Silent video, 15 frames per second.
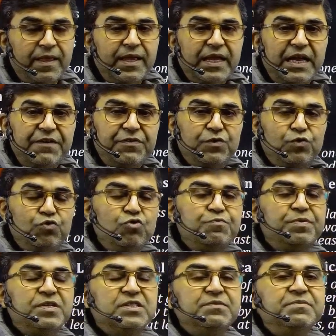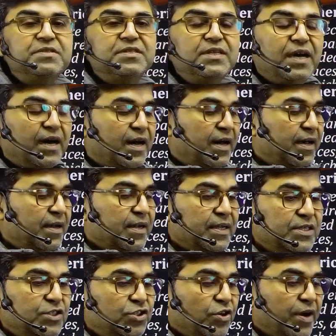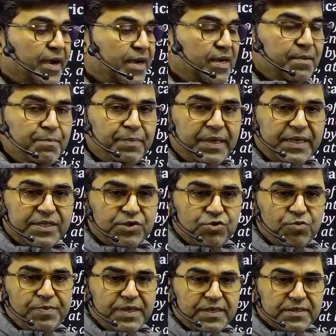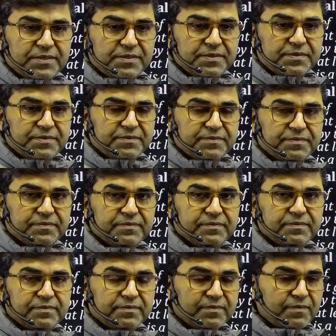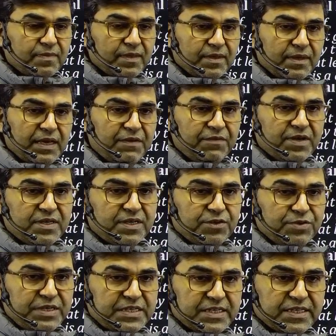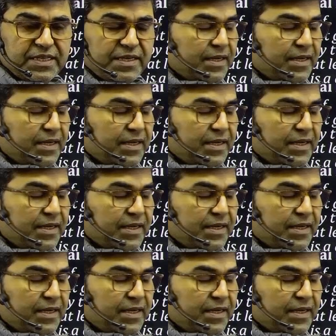If 2 prisms are joined base to base, inverted to each other,